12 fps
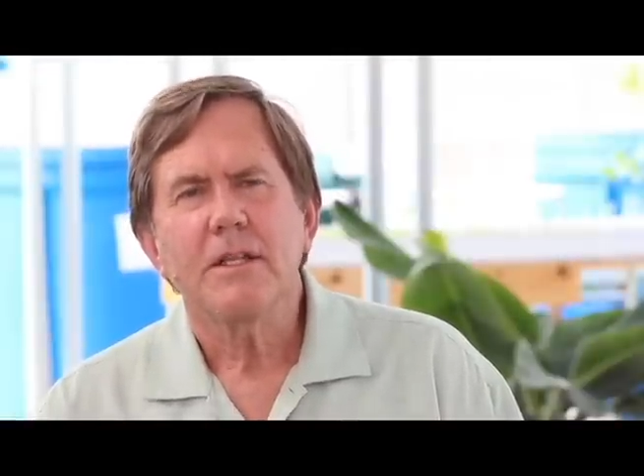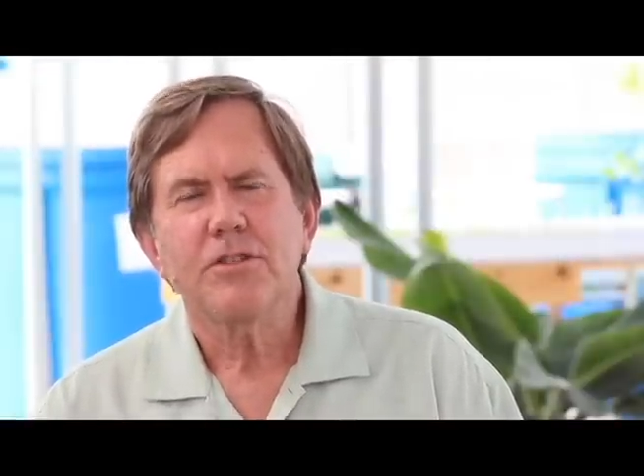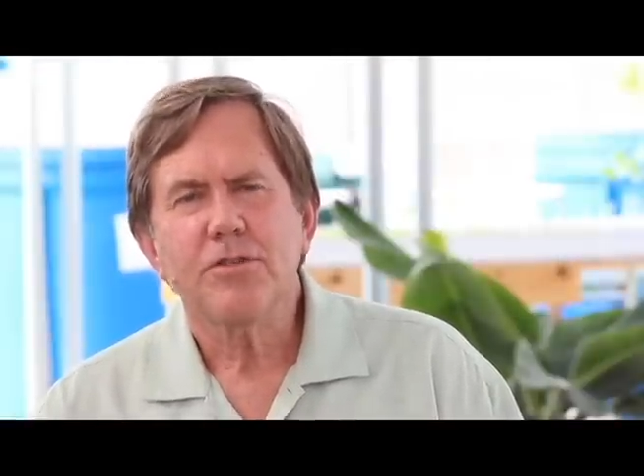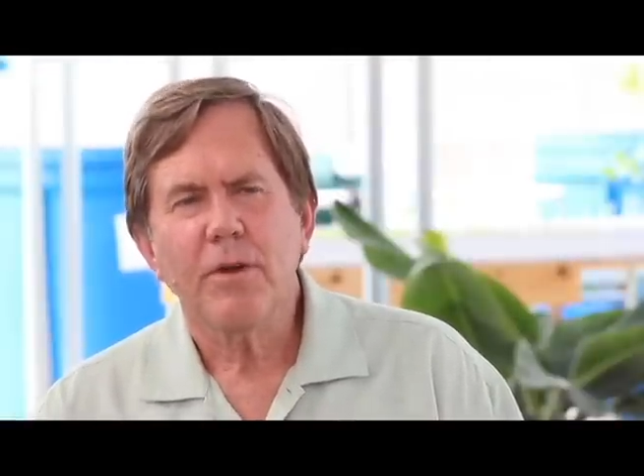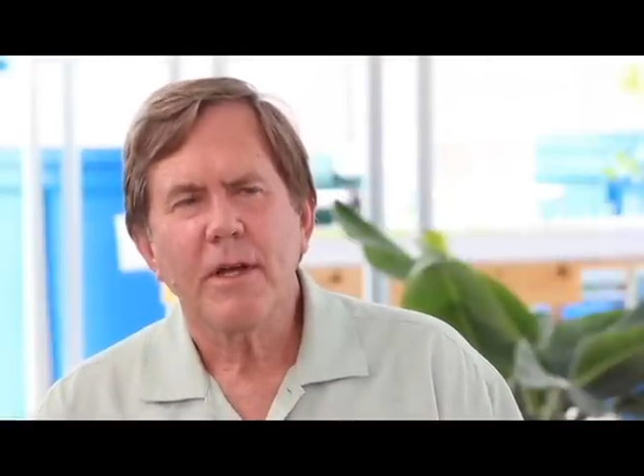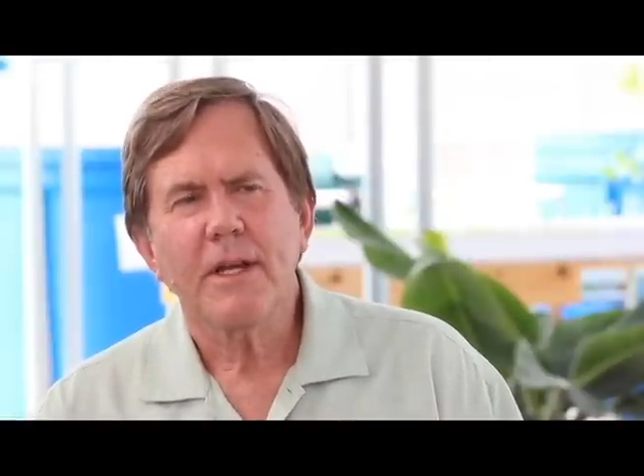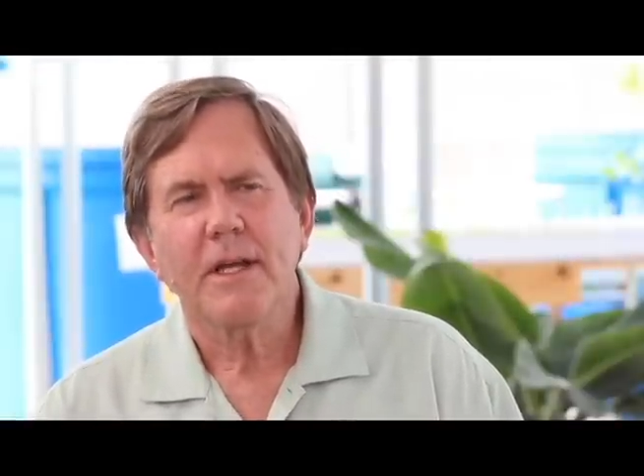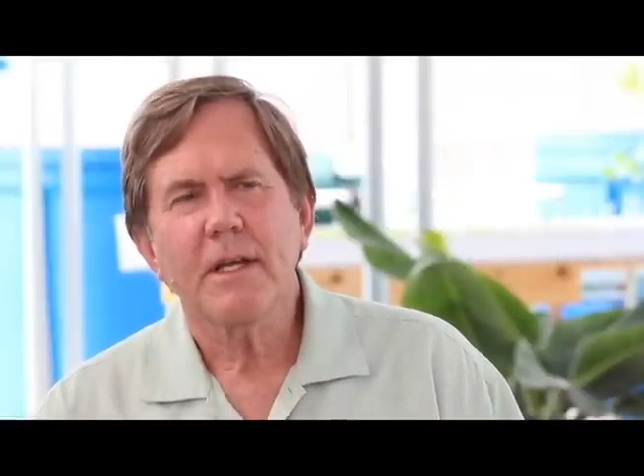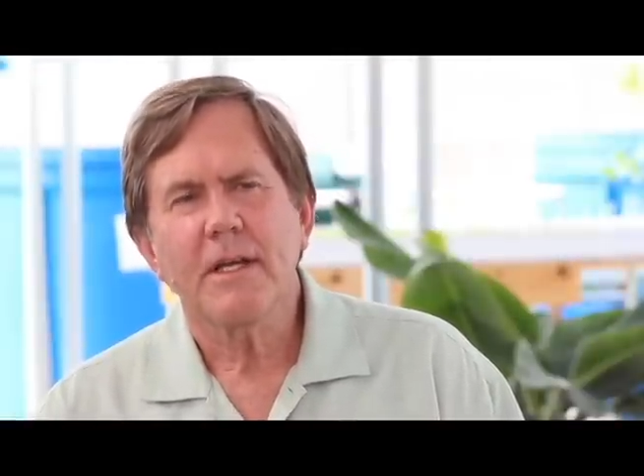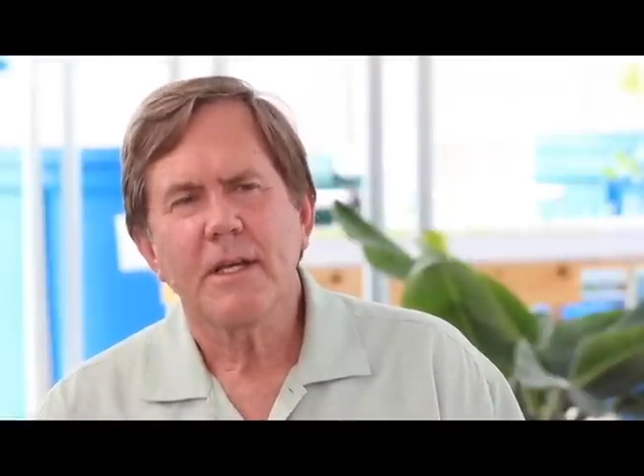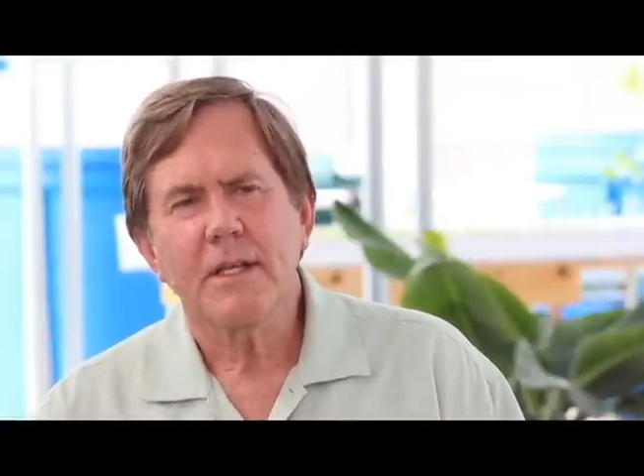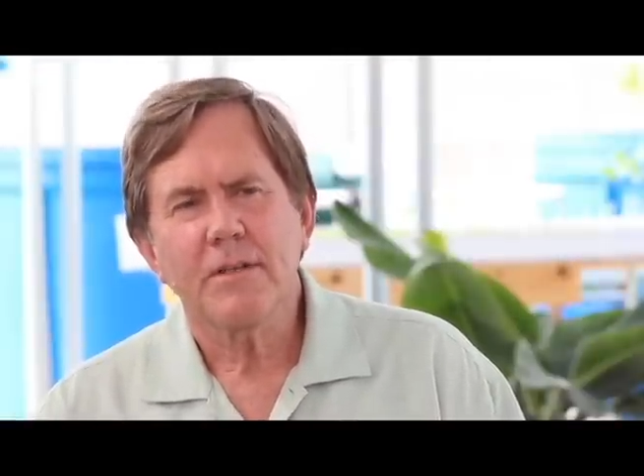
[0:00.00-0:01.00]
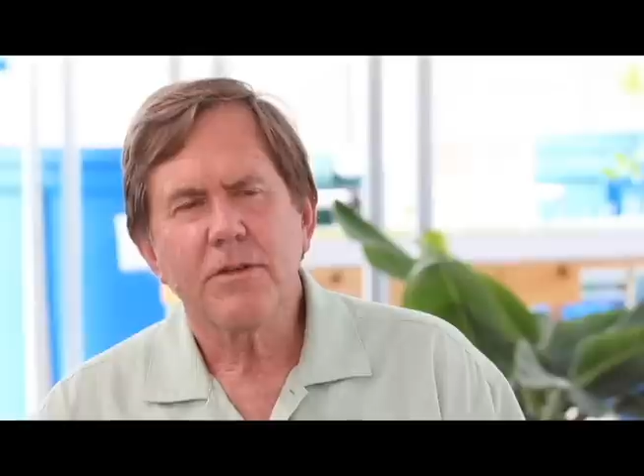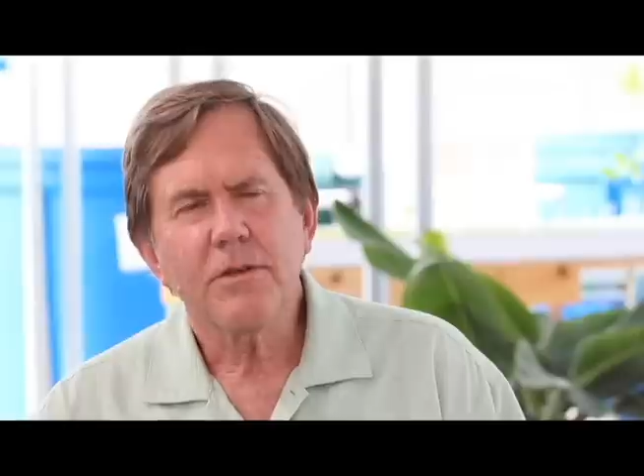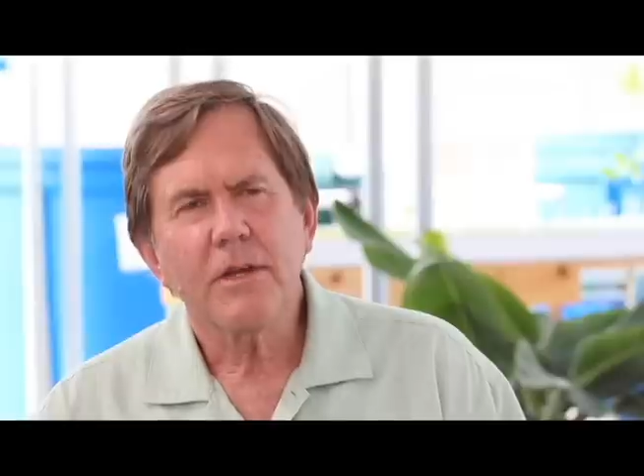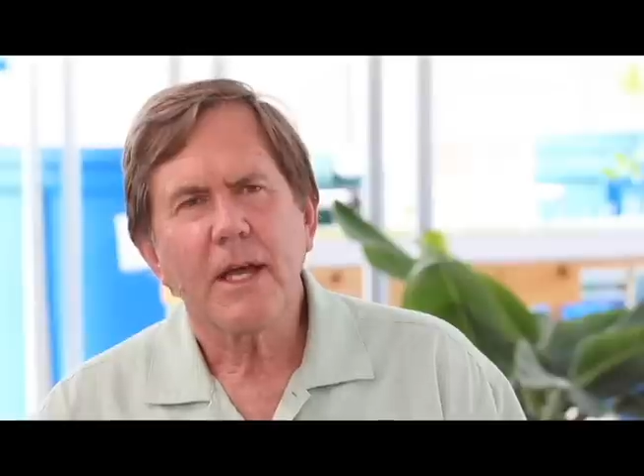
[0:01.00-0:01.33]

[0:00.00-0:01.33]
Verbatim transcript: Training in good